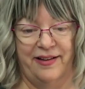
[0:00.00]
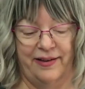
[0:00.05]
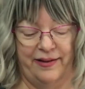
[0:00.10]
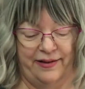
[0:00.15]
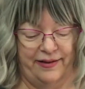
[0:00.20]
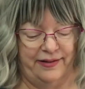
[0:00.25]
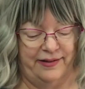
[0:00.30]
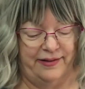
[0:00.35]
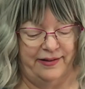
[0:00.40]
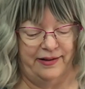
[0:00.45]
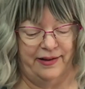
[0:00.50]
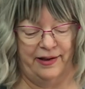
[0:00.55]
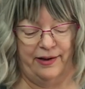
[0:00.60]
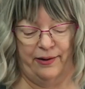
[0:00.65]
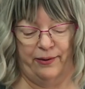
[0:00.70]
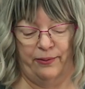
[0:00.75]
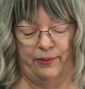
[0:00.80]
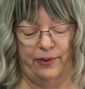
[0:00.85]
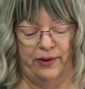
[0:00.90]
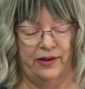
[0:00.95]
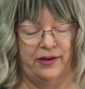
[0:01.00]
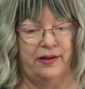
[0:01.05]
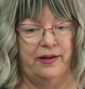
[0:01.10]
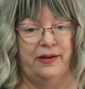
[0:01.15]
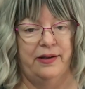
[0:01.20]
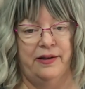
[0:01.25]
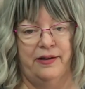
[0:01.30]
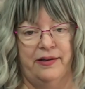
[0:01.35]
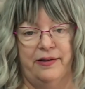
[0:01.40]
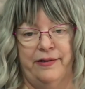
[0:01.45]
Hello.
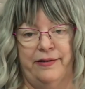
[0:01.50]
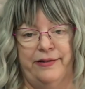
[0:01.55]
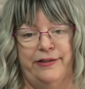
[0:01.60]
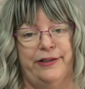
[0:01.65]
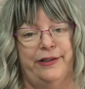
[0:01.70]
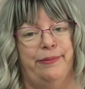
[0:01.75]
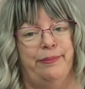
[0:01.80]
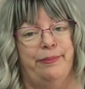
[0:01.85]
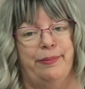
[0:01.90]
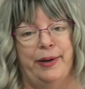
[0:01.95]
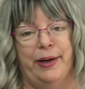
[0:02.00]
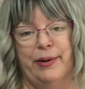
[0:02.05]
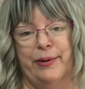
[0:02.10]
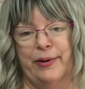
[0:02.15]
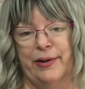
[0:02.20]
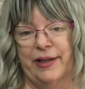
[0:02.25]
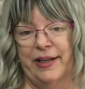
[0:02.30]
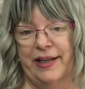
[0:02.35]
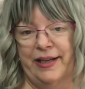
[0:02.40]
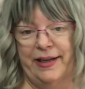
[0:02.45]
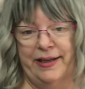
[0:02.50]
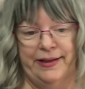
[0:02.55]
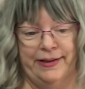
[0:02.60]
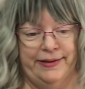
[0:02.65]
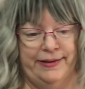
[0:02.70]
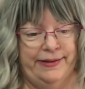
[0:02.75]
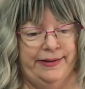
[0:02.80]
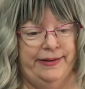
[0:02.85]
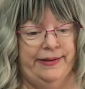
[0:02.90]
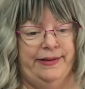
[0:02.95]
She apparently
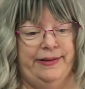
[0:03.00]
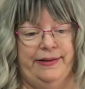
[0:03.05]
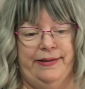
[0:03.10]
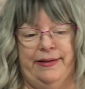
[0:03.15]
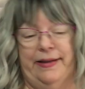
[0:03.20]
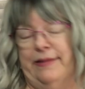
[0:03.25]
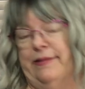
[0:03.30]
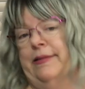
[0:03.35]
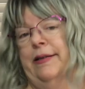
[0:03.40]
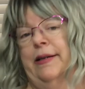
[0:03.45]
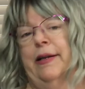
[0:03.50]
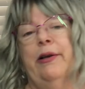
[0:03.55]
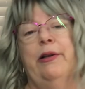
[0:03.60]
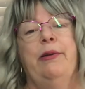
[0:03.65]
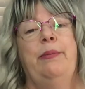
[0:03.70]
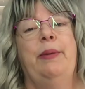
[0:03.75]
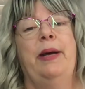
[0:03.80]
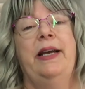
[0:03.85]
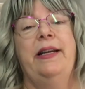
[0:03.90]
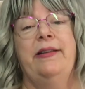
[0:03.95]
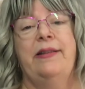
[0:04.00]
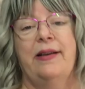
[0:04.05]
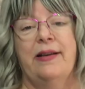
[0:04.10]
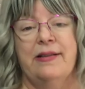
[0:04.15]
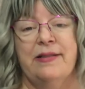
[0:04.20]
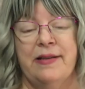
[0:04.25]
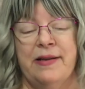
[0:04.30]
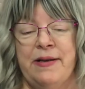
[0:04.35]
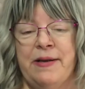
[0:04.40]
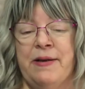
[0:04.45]
doesn't know the
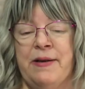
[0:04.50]
basics.